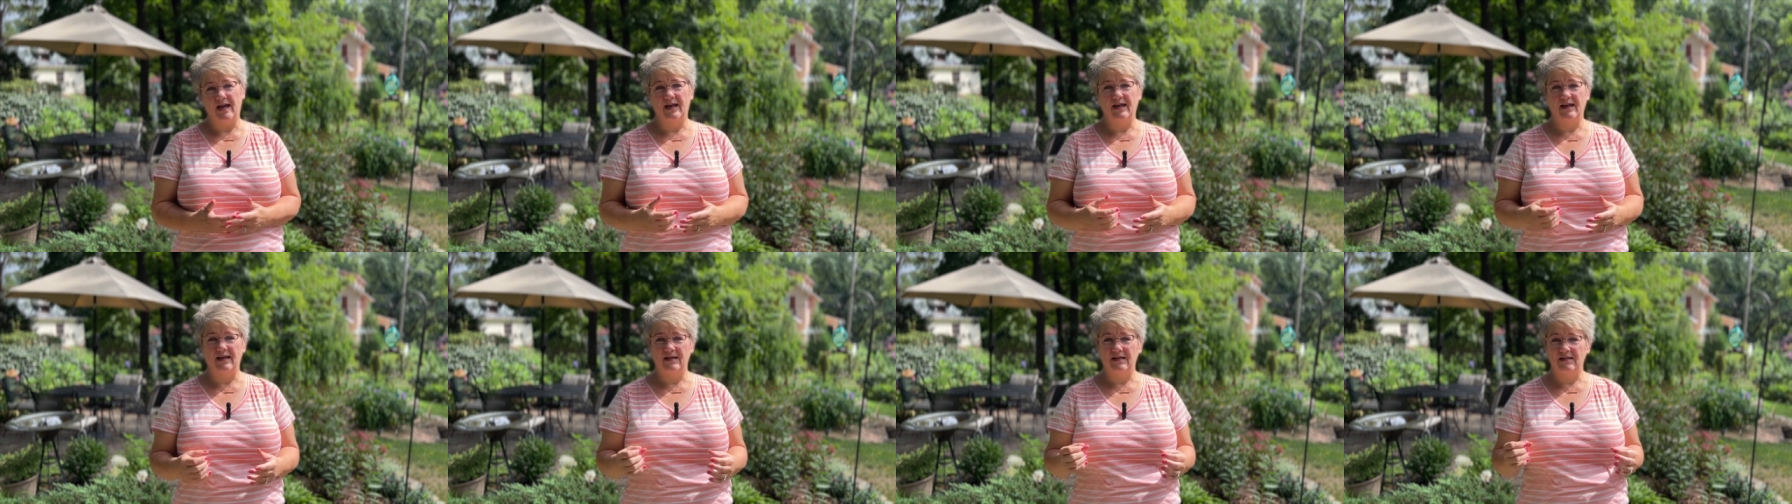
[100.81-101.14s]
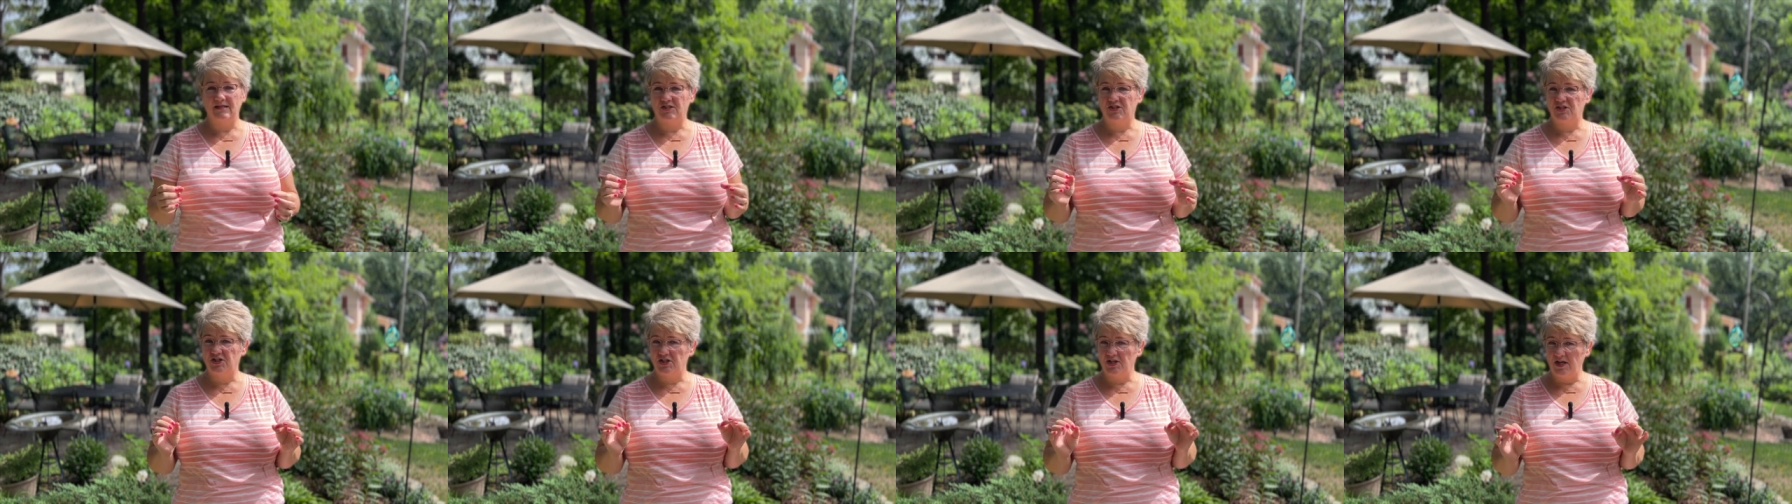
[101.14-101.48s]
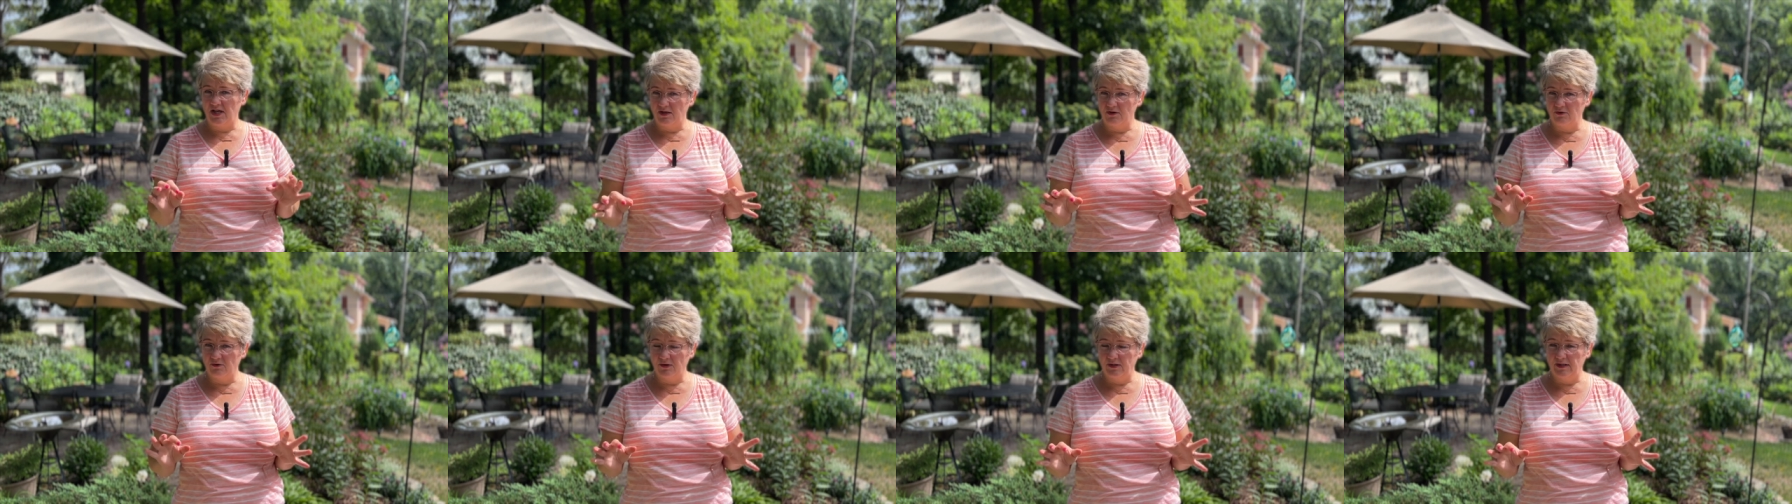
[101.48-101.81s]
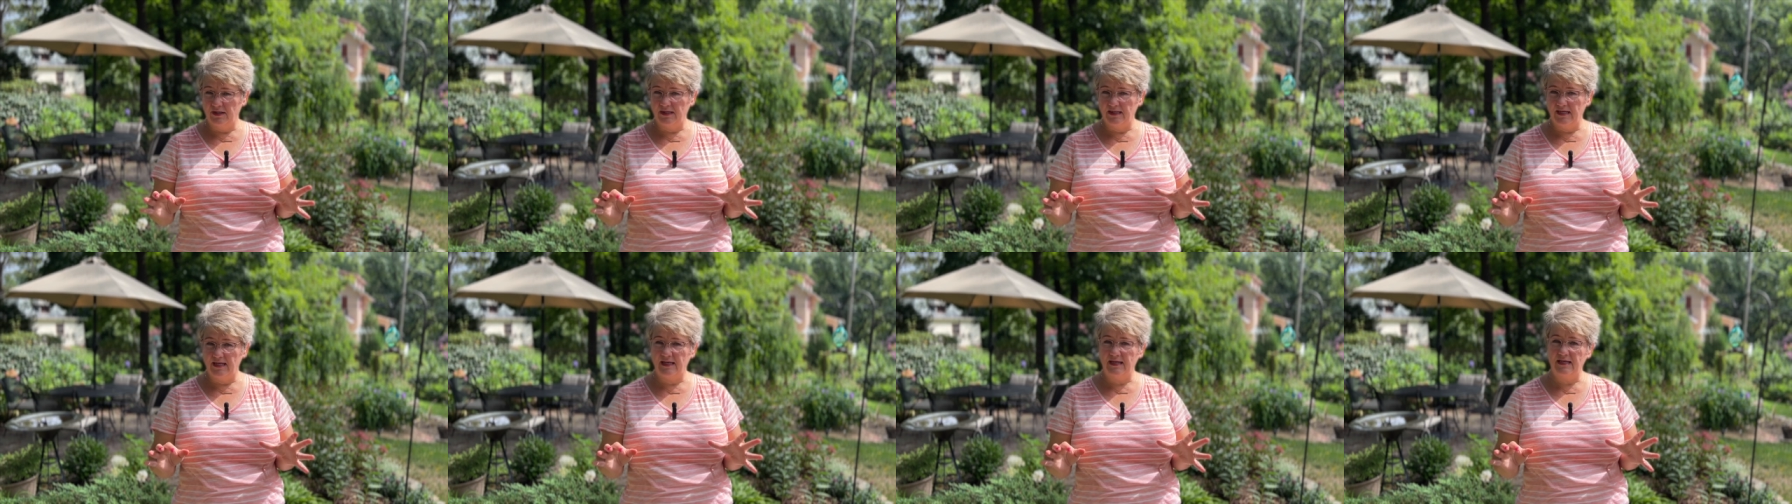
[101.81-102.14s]
I
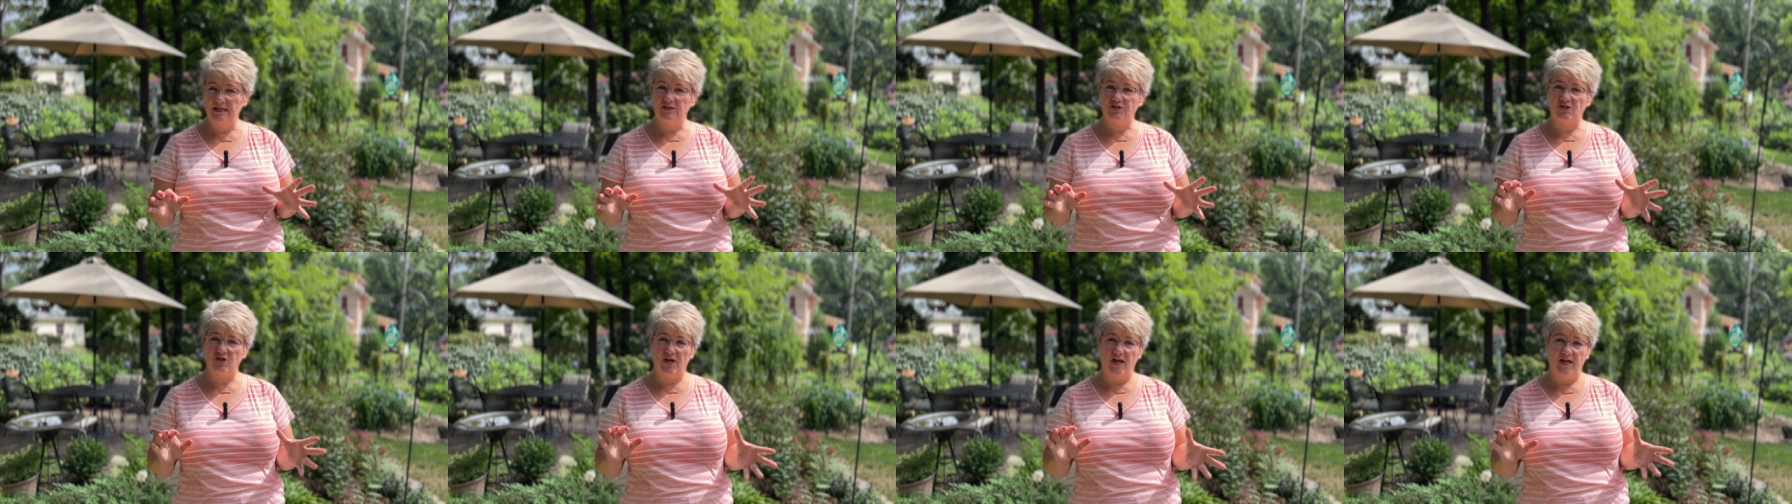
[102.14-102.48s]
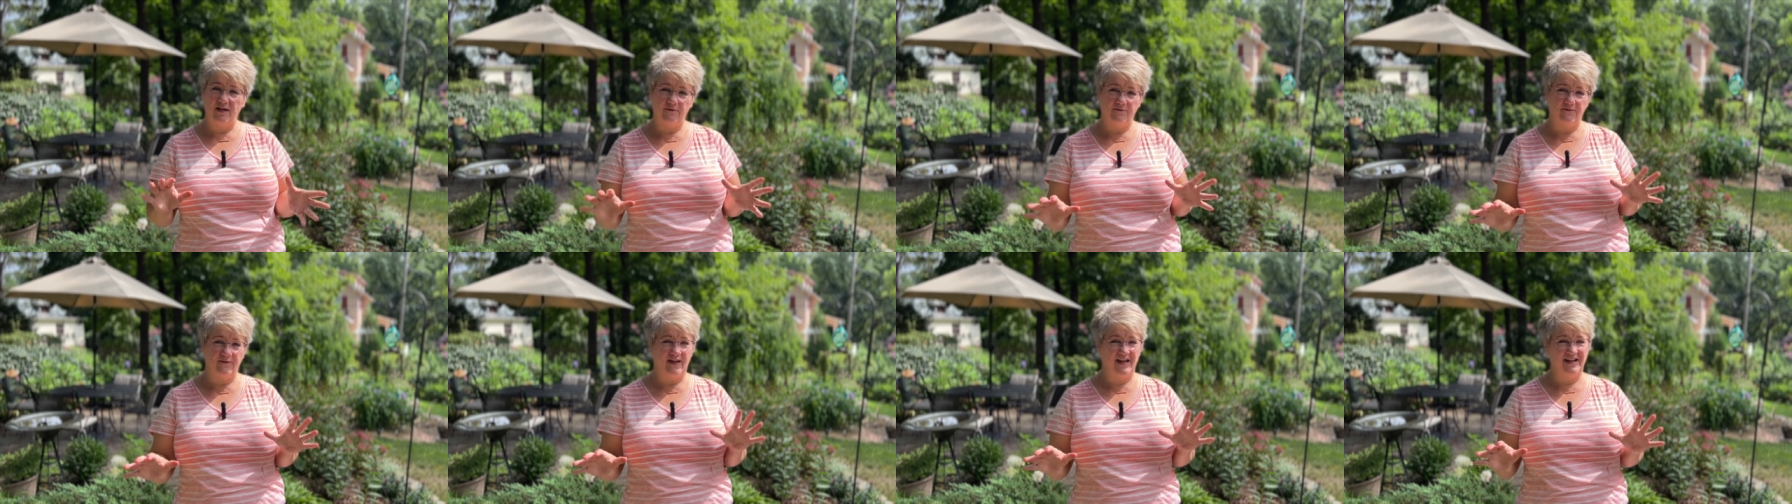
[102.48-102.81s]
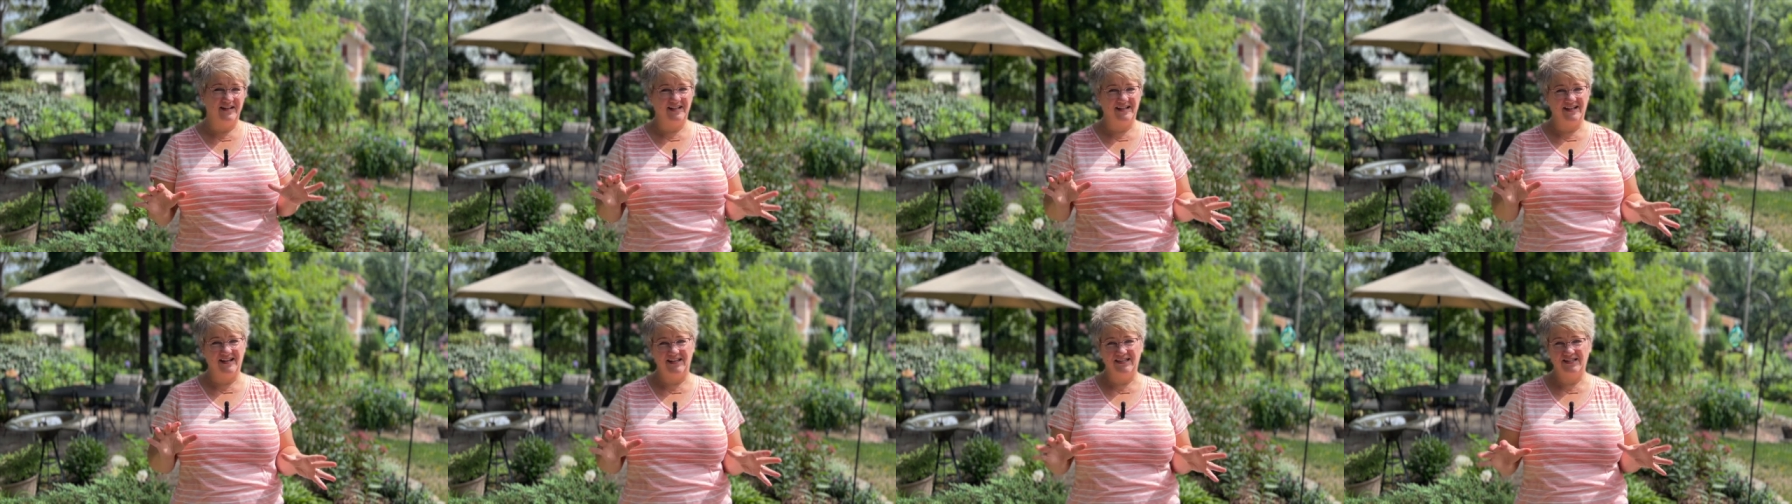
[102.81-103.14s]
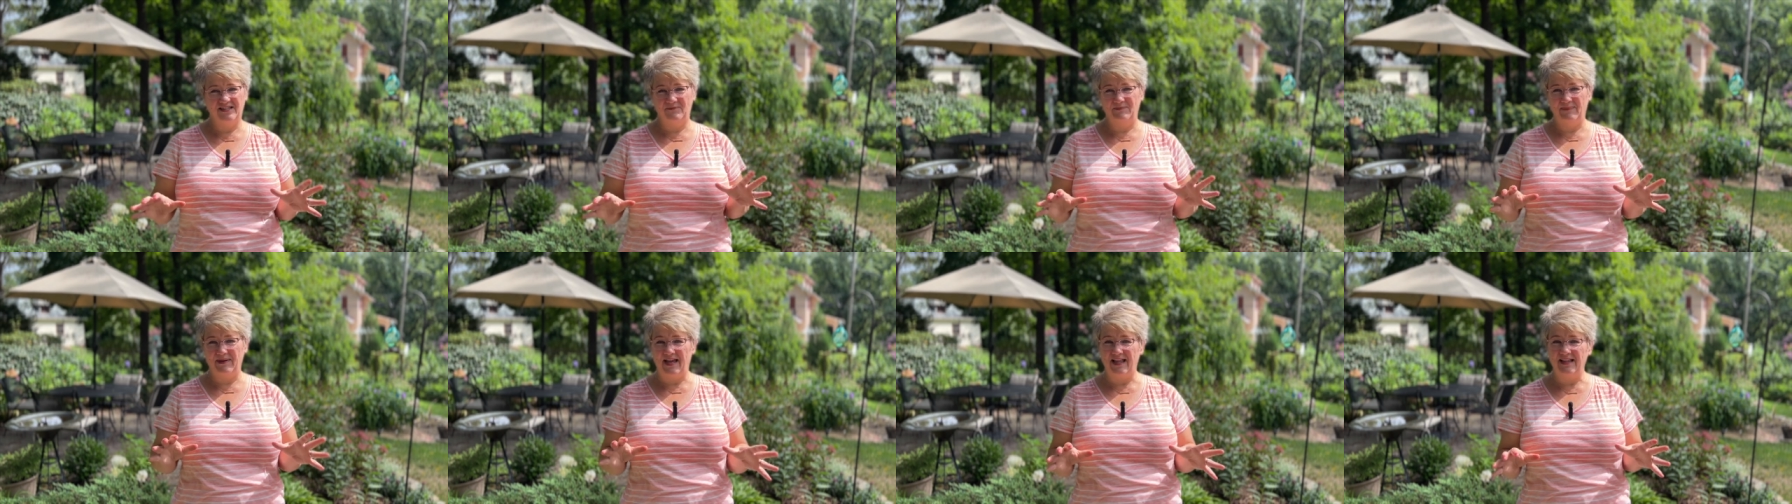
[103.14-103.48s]
generally try to find a
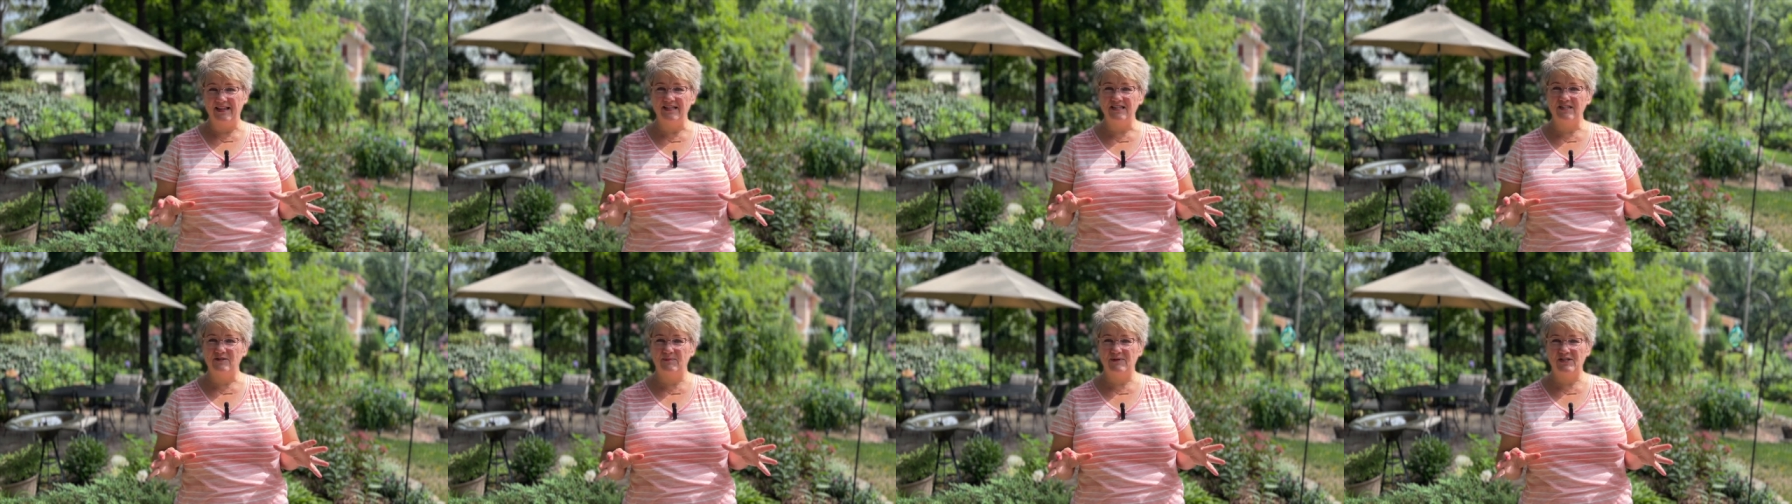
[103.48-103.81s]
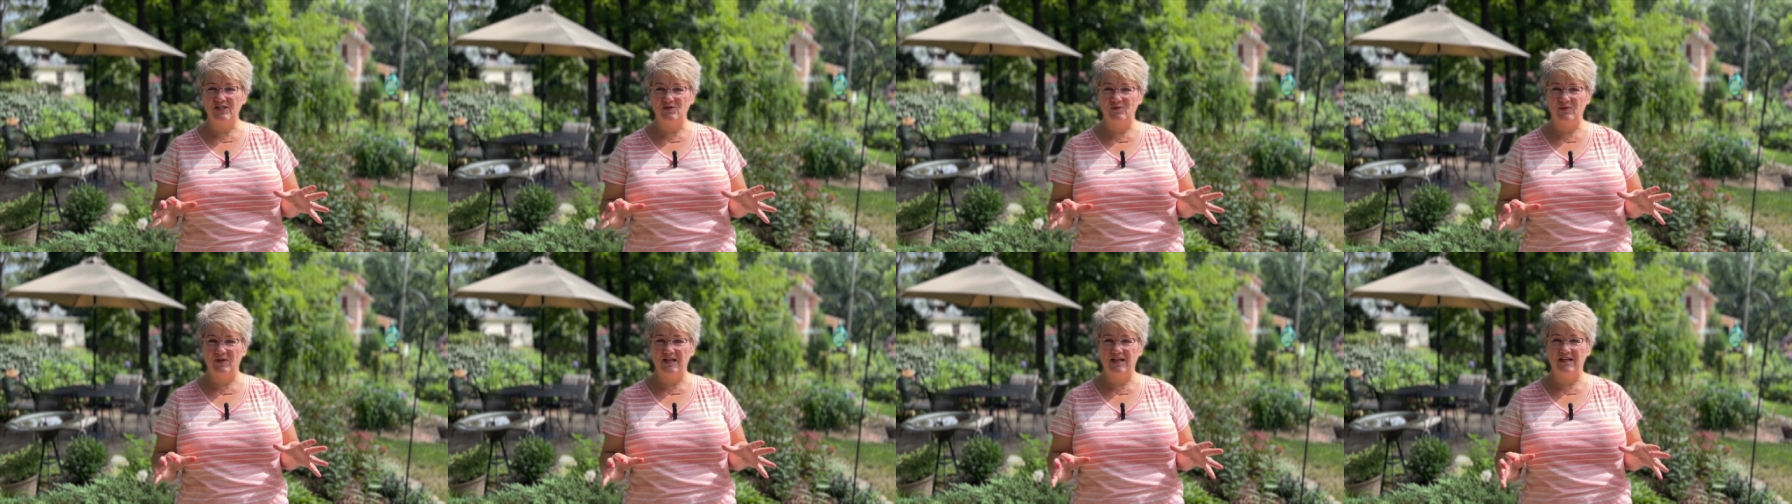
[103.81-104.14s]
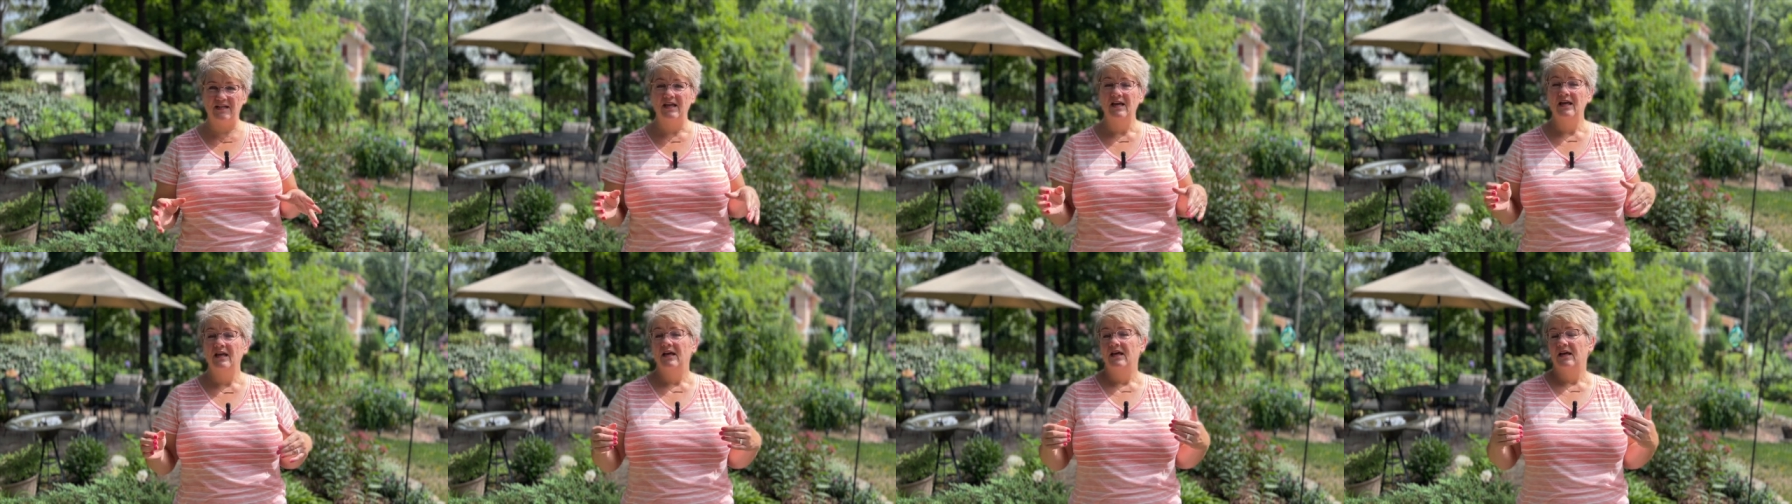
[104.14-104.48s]
nice balance between